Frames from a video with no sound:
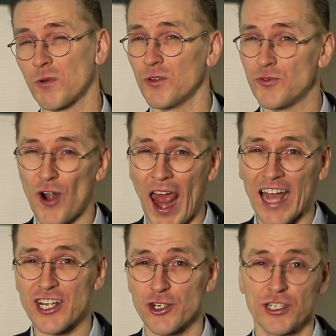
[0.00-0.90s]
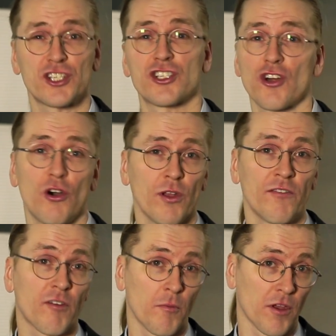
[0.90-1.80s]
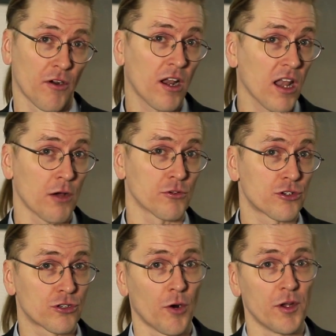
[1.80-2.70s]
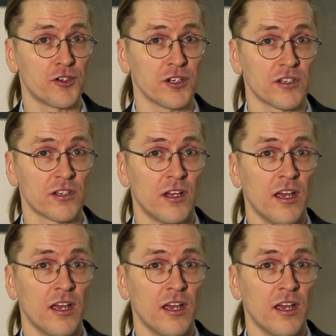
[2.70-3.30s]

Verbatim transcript: but which were actually stolen from their cloud storages.